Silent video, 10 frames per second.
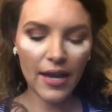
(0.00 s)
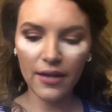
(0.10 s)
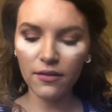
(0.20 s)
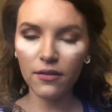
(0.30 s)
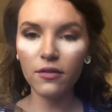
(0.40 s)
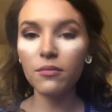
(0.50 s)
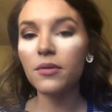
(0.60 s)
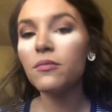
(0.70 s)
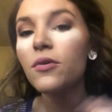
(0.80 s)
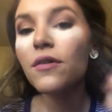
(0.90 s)
add a little
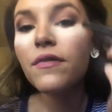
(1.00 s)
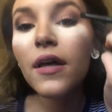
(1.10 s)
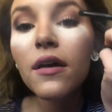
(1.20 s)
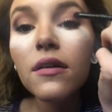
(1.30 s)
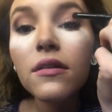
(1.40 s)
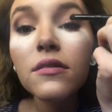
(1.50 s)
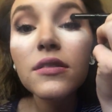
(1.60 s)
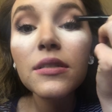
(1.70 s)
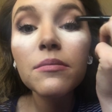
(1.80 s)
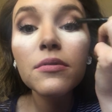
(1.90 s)
bit more of that
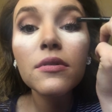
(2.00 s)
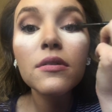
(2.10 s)
deep